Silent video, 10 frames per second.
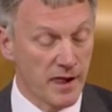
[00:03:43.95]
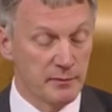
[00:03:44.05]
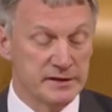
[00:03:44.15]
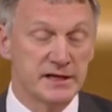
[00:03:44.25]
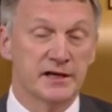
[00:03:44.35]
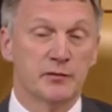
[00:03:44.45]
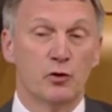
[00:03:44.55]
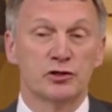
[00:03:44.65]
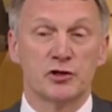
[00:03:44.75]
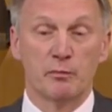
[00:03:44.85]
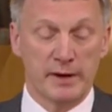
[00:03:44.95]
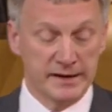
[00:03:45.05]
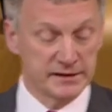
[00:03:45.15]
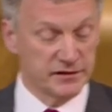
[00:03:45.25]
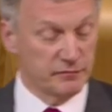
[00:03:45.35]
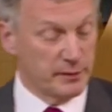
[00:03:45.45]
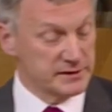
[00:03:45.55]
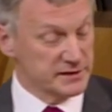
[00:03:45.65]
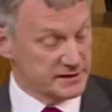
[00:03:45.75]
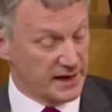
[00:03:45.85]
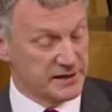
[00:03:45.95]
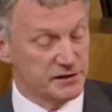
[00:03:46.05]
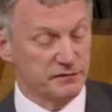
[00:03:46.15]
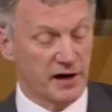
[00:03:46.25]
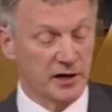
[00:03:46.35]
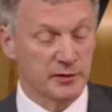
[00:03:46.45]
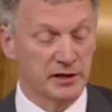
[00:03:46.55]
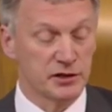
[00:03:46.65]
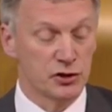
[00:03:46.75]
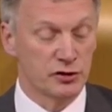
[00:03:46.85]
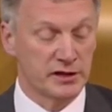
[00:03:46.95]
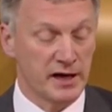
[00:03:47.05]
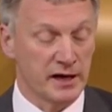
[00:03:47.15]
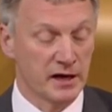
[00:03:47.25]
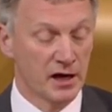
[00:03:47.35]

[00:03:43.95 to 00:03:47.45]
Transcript: Maintaining the most competitive business tax environment in the UK,